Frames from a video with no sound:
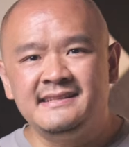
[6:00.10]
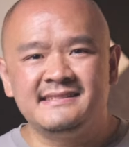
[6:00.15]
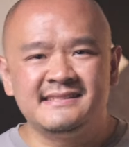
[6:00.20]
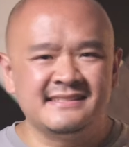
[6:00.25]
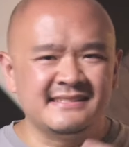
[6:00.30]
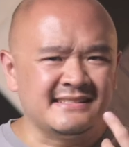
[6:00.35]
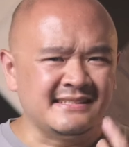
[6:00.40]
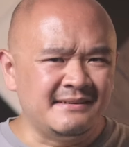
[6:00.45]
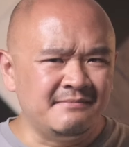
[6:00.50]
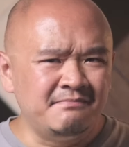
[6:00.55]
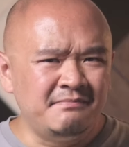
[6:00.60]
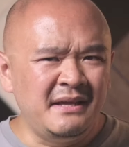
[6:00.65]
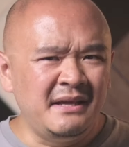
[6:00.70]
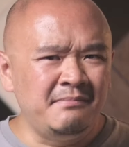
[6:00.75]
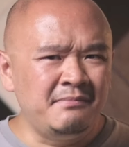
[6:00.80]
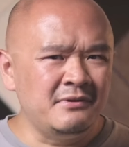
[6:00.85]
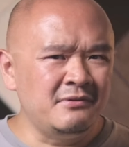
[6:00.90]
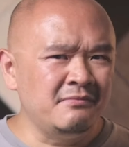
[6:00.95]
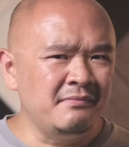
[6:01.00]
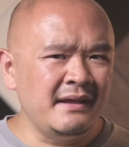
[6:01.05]
some
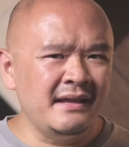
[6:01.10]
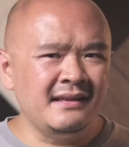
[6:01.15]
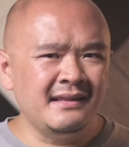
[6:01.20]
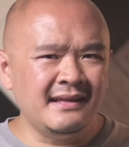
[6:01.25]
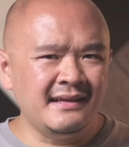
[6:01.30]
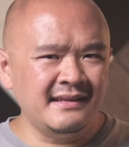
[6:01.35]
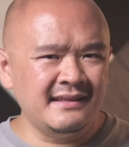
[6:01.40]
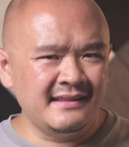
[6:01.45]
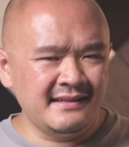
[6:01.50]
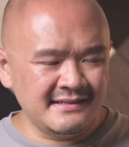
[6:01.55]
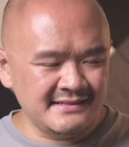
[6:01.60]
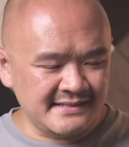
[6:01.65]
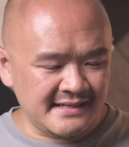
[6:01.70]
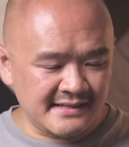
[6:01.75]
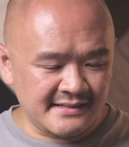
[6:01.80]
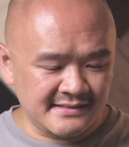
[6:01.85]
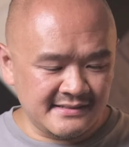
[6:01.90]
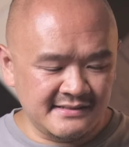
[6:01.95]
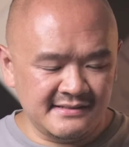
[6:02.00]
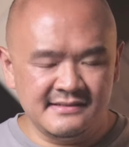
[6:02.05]
people may like this
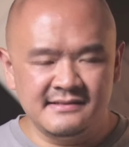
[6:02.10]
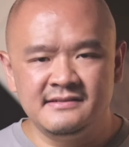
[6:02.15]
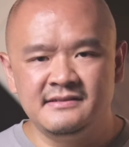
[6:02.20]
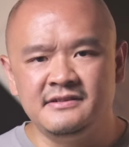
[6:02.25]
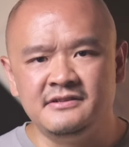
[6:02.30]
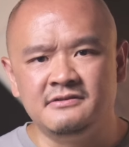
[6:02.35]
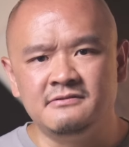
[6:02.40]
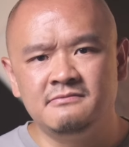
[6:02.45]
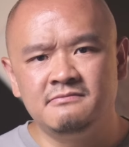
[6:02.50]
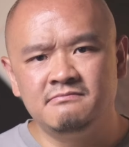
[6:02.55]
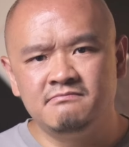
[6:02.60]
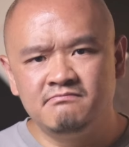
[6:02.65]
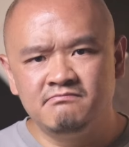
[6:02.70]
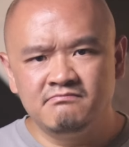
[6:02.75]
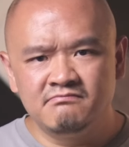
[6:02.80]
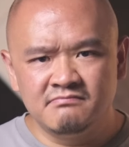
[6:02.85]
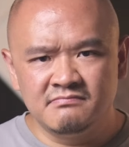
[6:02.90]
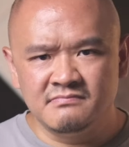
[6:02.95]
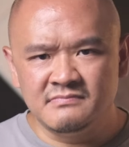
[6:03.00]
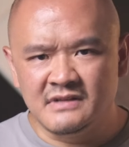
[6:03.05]
as,
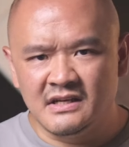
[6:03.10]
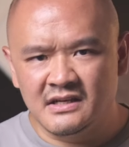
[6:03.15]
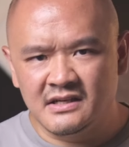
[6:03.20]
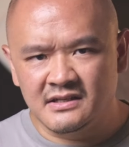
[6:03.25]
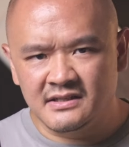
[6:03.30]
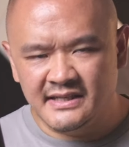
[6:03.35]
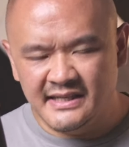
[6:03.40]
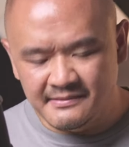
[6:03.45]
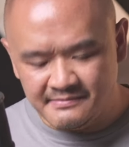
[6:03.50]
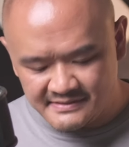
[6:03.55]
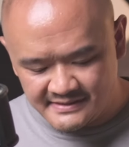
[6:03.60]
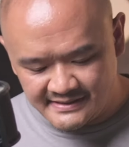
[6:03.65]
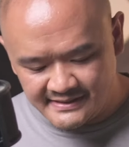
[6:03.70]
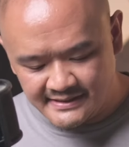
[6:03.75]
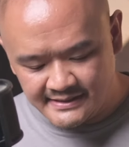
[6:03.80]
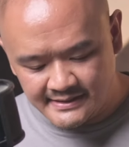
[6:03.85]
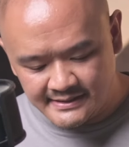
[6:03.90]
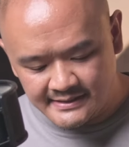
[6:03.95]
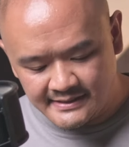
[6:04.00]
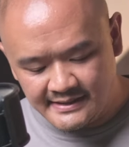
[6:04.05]
keeps
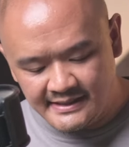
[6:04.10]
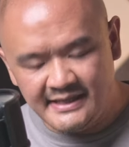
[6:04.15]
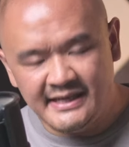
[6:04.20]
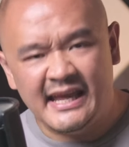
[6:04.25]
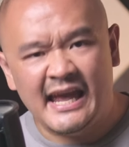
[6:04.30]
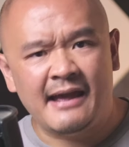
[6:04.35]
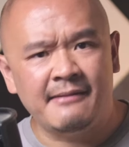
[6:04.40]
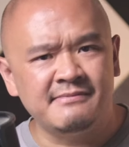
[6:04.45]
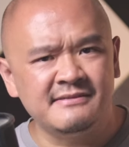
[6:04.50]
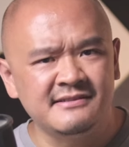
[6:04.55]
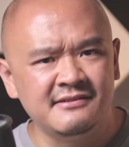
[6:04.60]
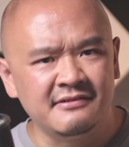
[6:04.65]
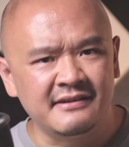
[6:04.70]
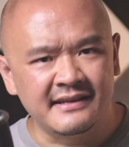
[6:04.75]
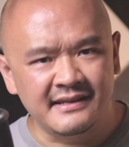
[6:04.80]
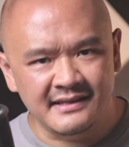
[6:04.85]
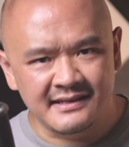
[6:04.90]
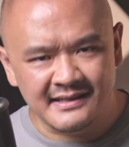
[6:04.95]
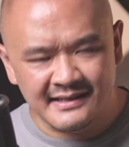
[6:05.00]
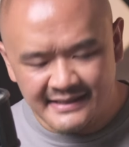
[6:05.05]
the keycaps
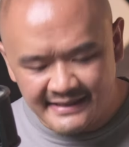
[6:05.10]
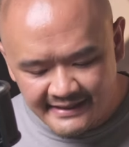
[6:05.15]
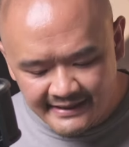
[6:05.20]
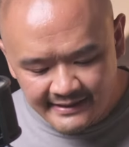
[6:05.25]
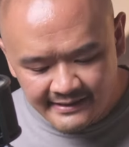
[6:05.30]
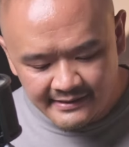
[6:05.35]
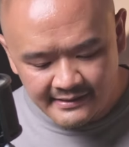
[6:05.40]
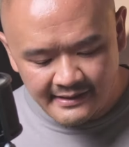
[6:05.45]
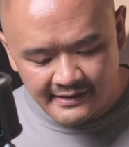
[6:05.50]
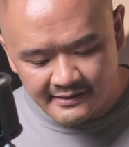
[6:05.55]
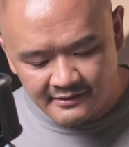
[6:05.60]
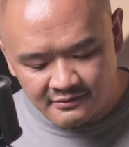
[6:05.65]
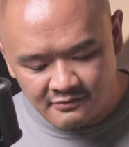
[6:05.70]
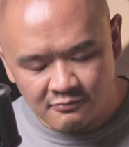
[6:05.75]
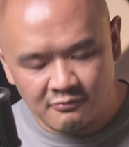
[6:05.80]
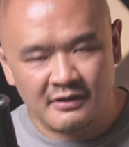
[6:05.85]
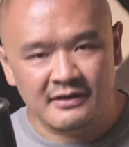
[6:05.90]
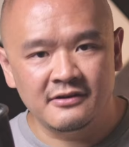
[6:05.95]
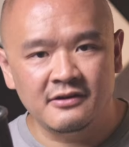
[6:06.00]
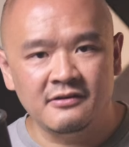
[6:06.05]
looking clean and
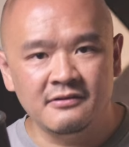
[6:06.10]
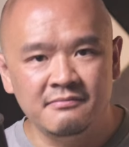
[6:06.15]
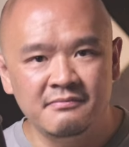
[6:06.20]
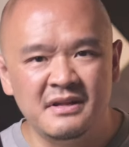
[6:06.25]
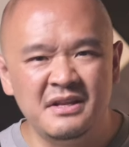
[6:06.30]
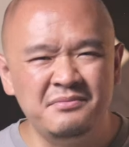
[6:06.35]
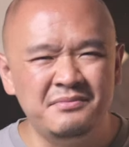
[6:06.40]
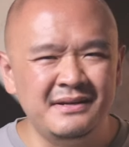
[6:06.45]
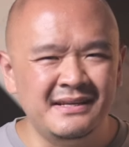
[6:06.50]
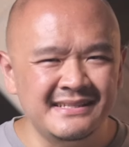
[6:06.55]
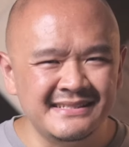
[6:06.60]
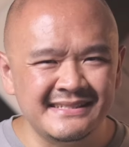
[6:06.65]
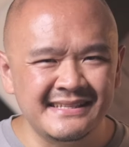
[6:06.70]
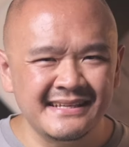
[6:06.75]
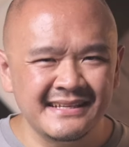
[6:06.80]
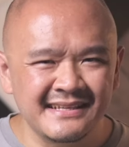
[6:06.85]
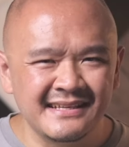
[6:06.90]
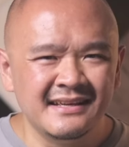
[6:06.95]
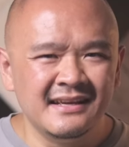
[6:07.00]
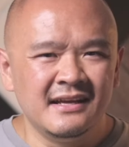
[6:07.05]
whatnot,
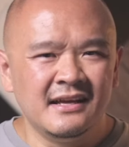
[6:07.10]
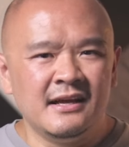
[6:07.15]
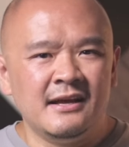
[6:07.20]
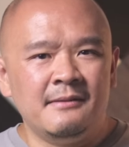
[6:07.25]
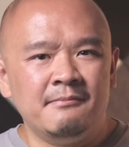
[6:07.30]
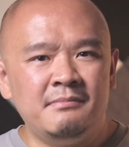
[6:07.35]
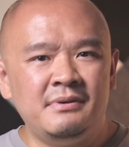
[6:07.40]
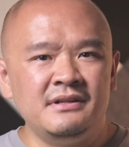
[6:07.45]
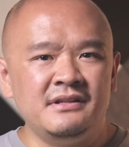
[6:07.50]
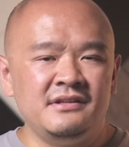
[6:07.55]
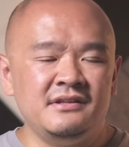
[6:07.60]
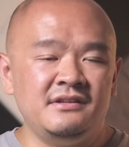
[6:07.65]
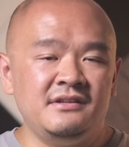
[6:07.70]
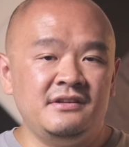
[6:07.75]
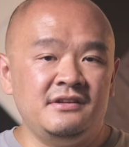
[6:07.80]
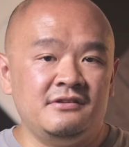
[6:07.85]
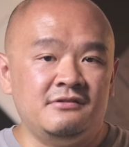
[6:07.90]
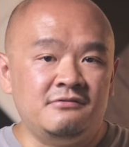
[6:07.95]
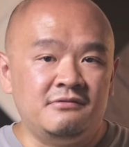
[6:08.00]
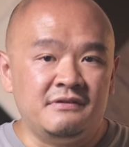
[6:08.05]
minimalistic. But,
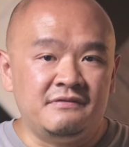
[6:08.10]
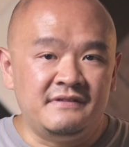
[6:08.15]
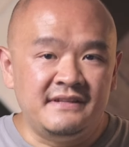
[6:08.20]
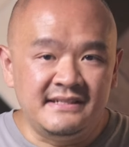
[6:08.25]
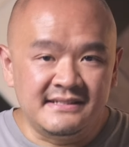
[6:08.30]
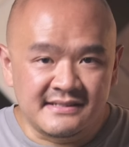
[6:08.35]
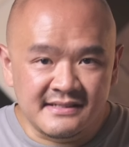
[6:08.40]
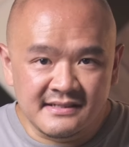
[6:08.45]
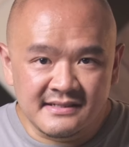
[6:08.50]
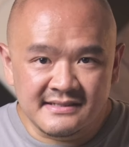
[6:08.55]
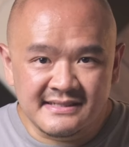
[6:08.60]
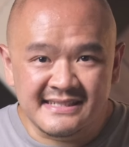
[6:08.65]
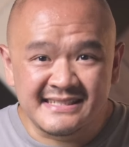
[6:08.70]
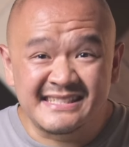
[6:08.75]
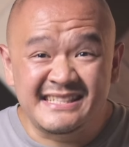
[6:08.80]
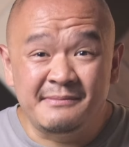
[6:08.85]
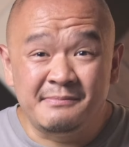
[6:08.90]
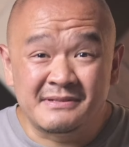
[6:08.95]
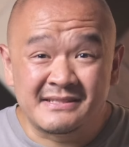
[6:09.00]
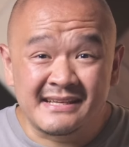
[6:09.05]
with these
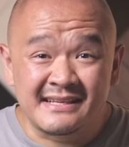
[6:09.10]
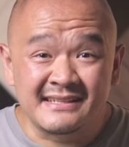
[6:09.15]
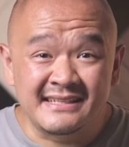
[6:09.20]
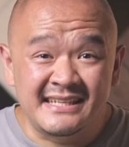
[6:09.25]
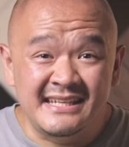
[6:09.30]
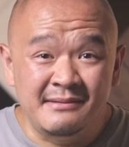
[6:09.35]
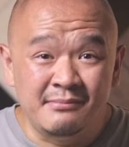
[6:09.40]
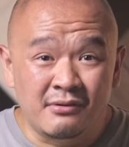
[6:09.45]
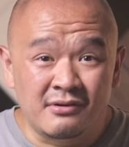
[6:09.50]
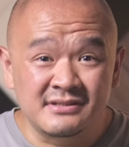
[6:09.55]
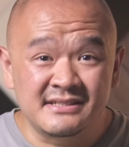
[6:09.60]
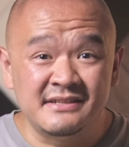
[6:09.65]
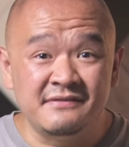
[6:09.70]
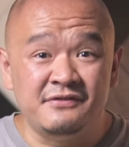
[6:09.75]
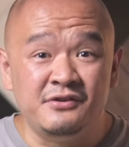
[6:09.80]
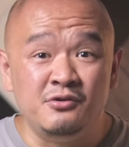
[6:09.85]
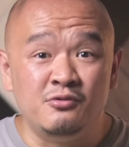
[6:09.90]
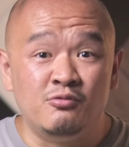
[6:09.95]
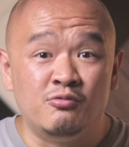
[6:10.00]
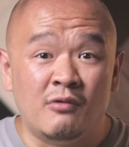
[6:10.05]
60% keyboards, if
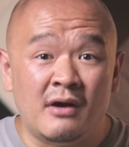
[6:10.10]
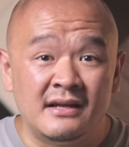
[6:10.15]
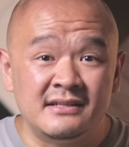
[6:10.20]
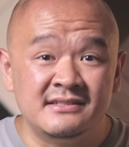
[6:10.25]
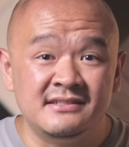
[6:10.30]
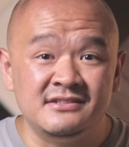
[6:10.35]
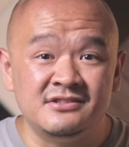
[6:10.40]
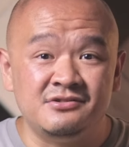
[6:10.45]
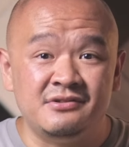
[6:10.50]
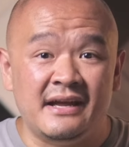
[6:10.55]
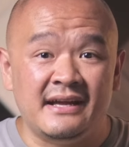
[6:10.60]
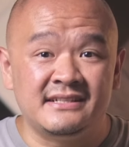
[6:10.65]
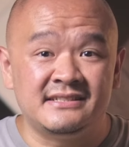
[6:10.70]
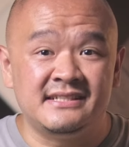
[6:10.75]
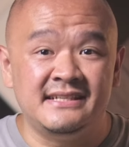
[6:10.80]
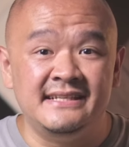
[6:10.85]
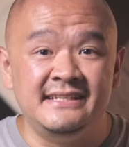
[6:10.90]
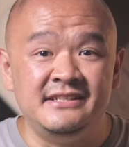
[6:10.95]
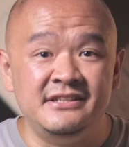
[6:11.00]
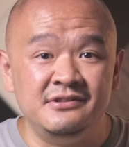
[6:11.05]
you wanted to
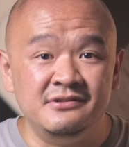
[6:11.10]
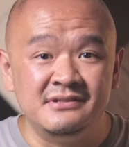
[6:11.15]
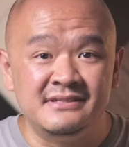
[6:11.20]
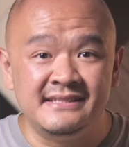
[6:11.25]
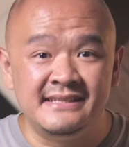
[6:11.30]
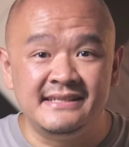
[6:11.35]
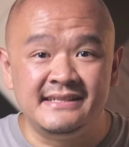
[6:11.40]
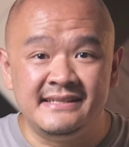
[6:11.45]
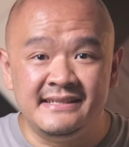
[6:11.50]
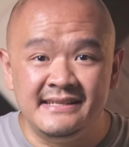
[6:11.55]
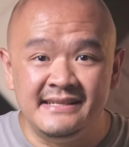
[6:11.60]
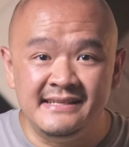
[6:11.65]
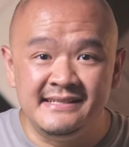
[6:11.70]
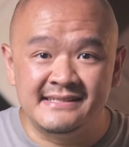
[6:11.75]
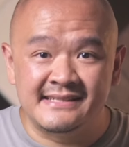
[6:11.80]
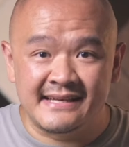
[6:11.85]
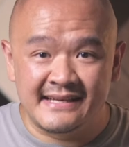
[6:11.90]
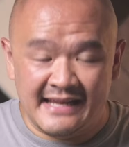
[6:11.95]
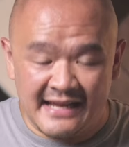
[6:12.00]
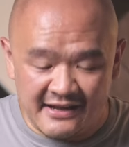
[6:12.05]
actually use the keys
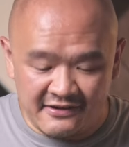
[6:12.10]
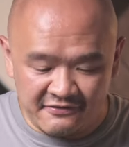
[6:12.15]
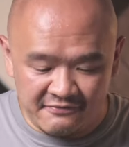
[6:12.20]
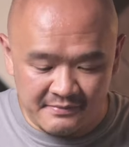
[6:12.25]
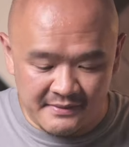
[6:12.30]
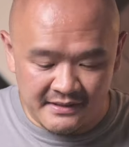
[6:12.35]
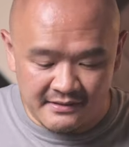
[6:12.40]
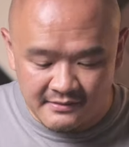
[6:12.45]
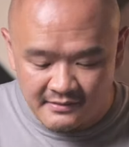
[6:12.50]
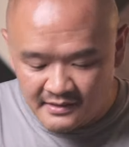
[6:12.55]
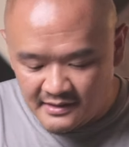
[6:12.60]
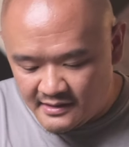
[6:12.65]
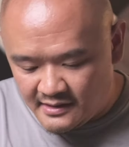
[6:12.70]
that have been,